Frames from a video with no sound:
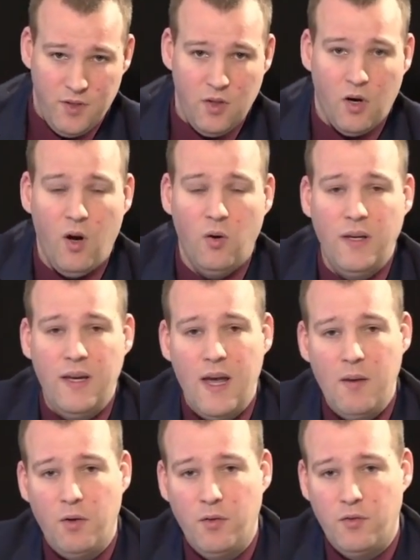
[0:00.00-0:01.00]
you're only
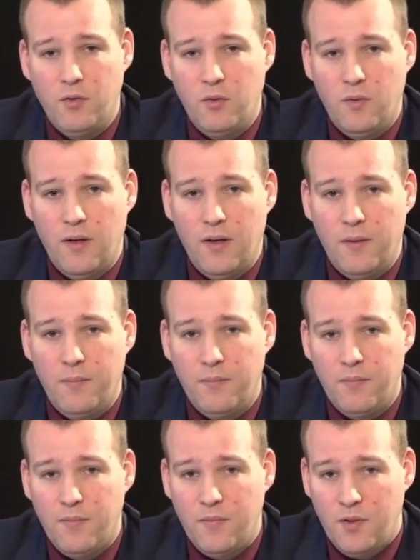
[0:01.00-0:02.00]
able
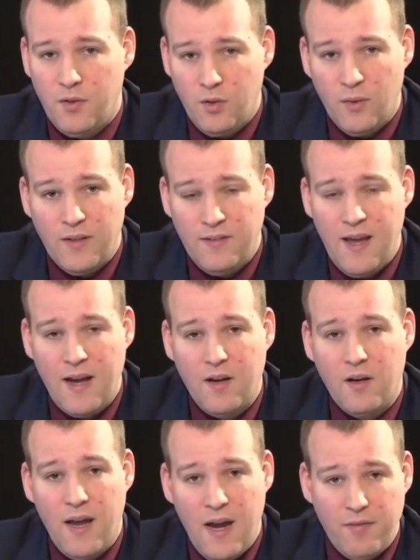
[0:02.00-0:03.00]
to
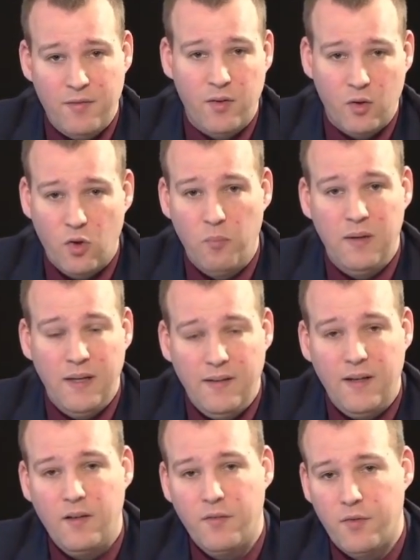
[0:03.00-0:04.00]
attack after
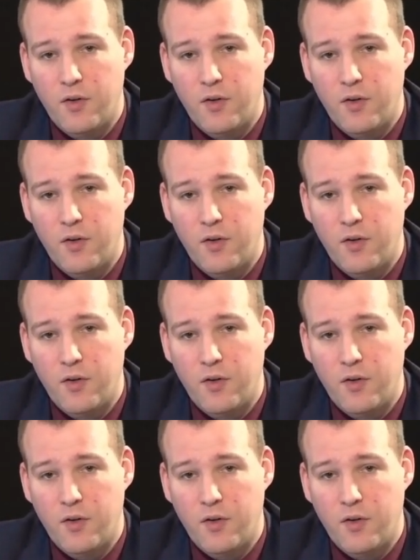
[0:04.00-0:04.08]
completing the